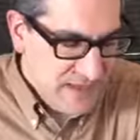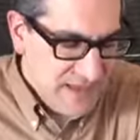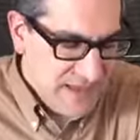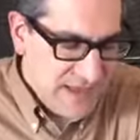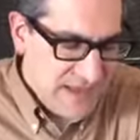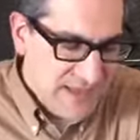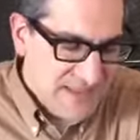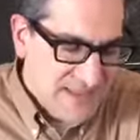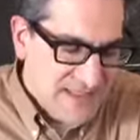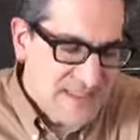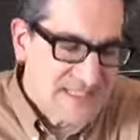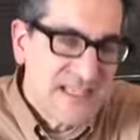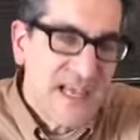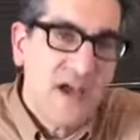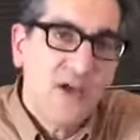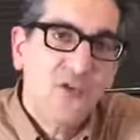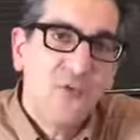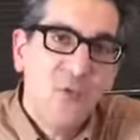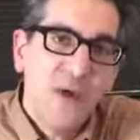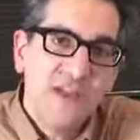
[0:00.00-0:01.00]
And the
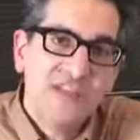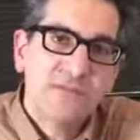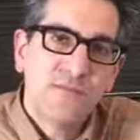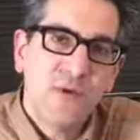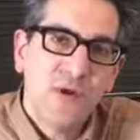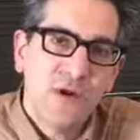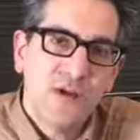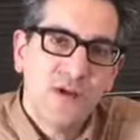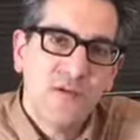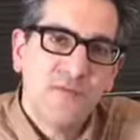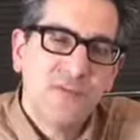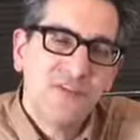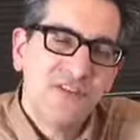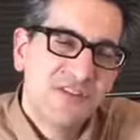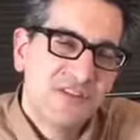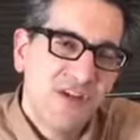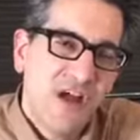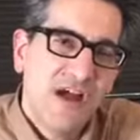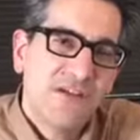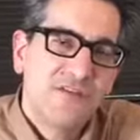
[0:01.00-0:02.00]
southwest market, which is
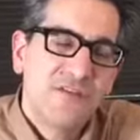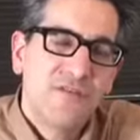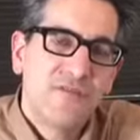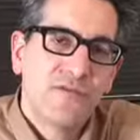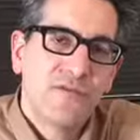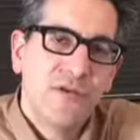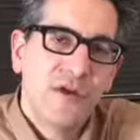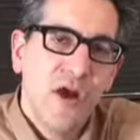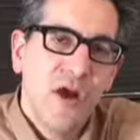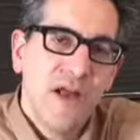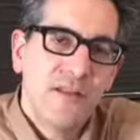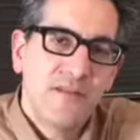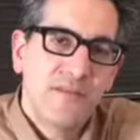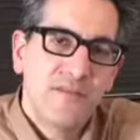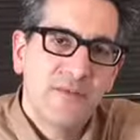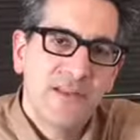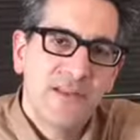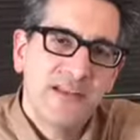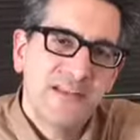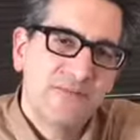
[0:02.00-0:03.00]
often forgotten,
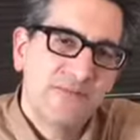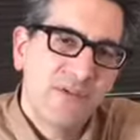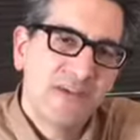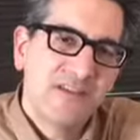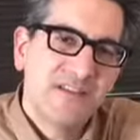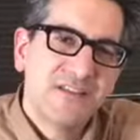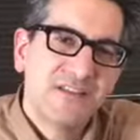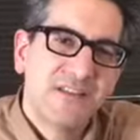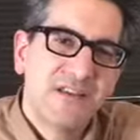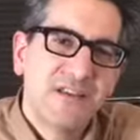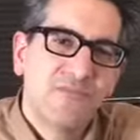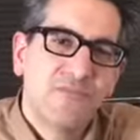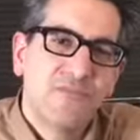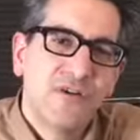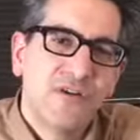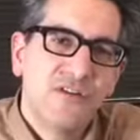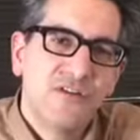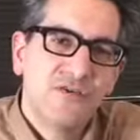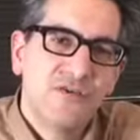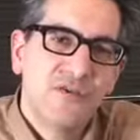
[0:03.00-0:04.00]
but that's places like
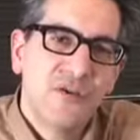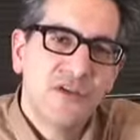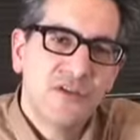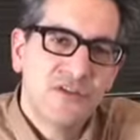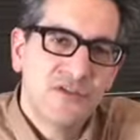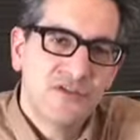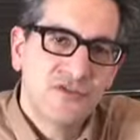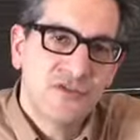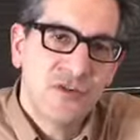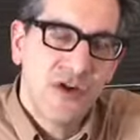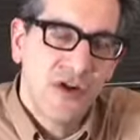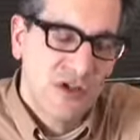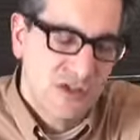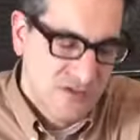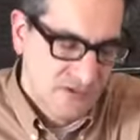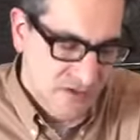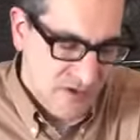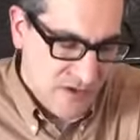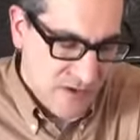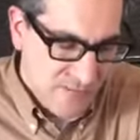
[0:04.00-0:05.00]
Brunswick,
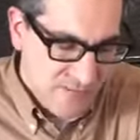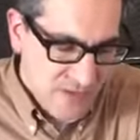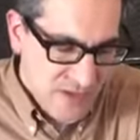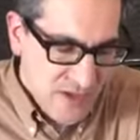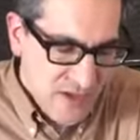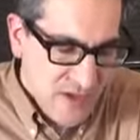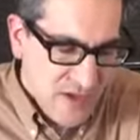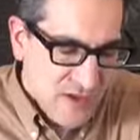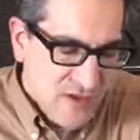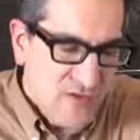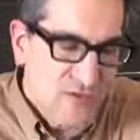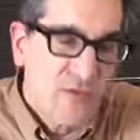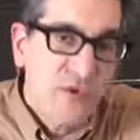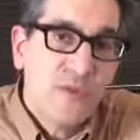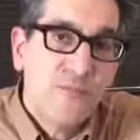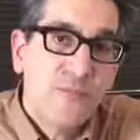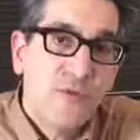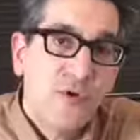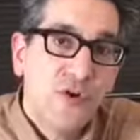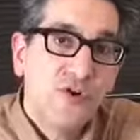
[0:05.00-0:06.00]
Strongsville,
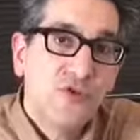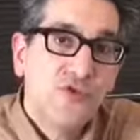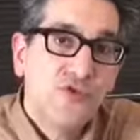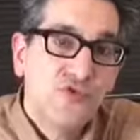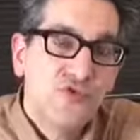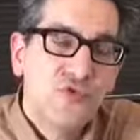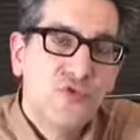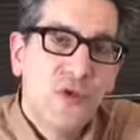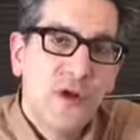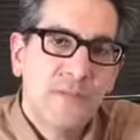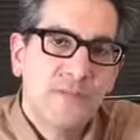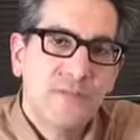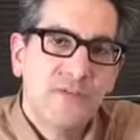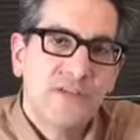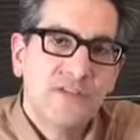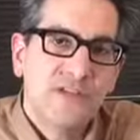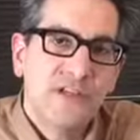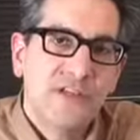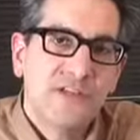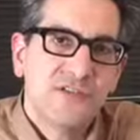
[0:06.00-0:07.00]
3.21%.
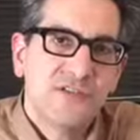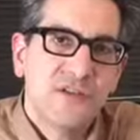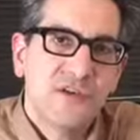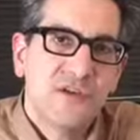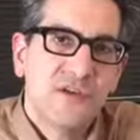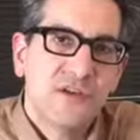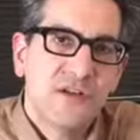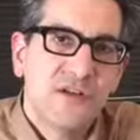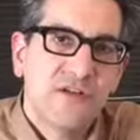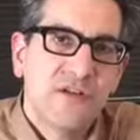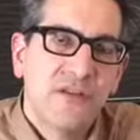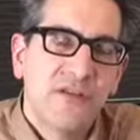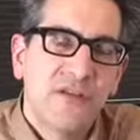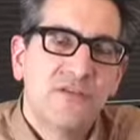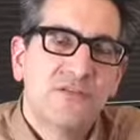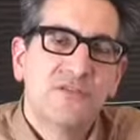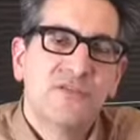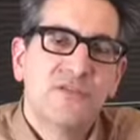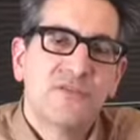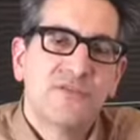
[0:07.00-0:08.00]
So clearly there's
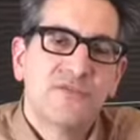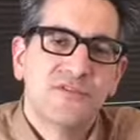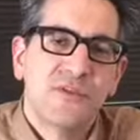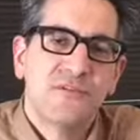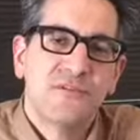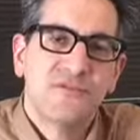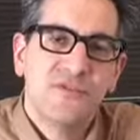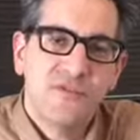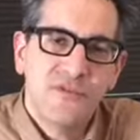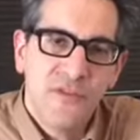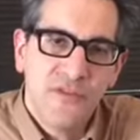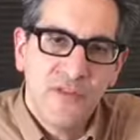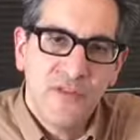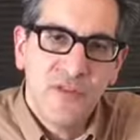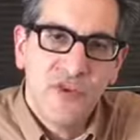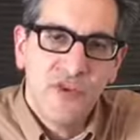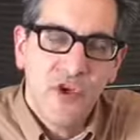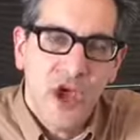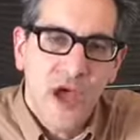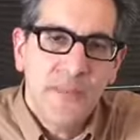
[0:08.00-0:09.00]
some, some of the
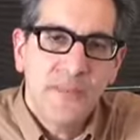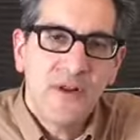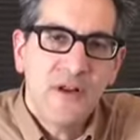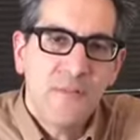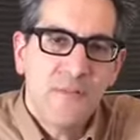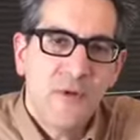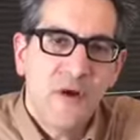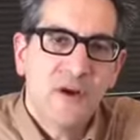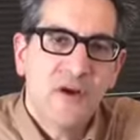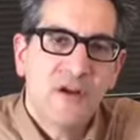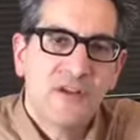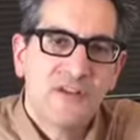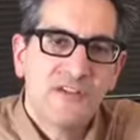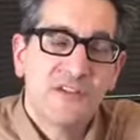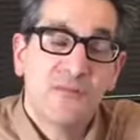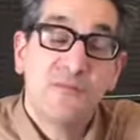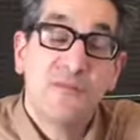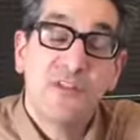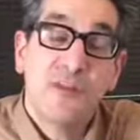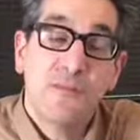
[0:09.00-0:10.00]
dominant markets,
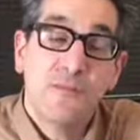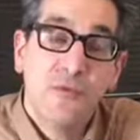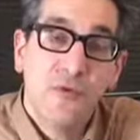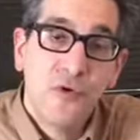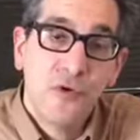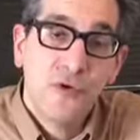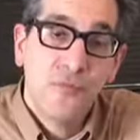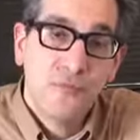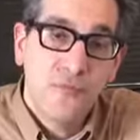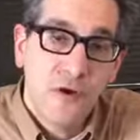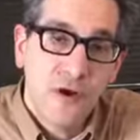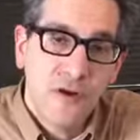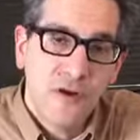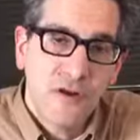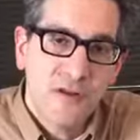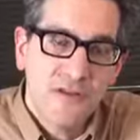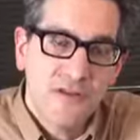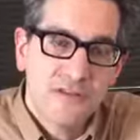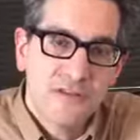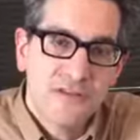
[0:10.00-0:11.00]
some of the important
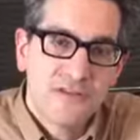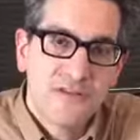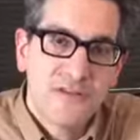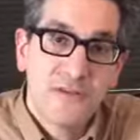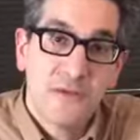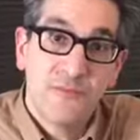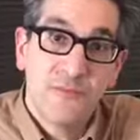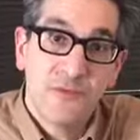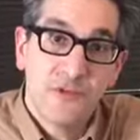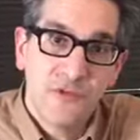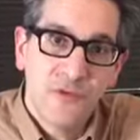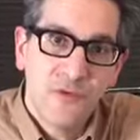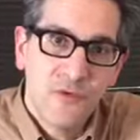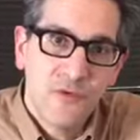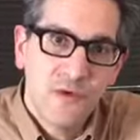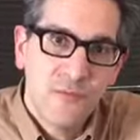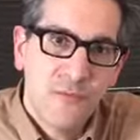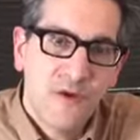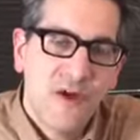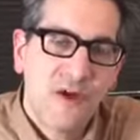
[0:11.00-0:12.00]
markets, some of the core
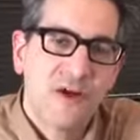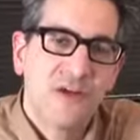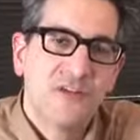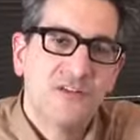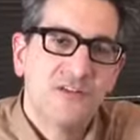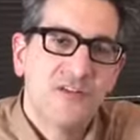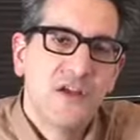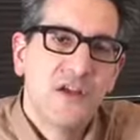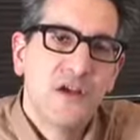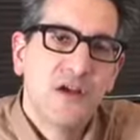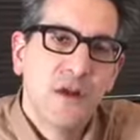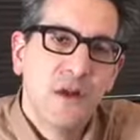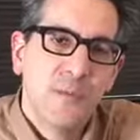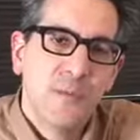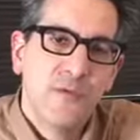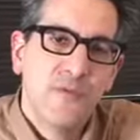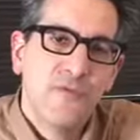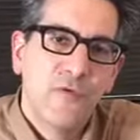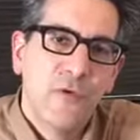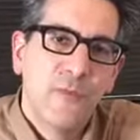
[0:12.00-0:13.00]
markets are
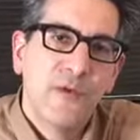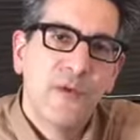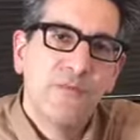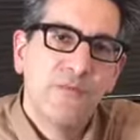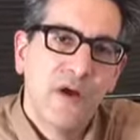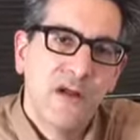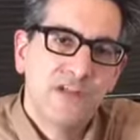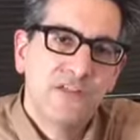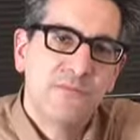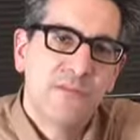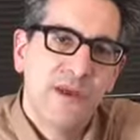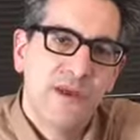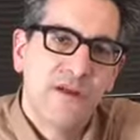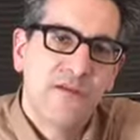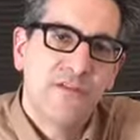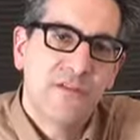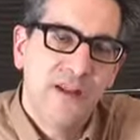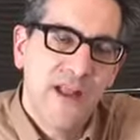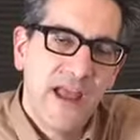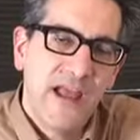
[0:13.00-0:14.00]
performing much better
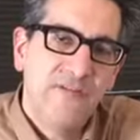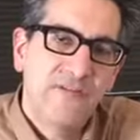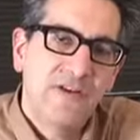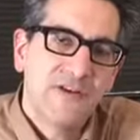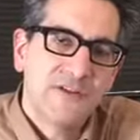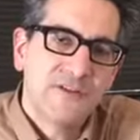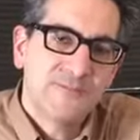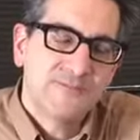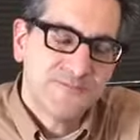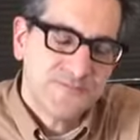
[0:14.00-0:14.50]
than average.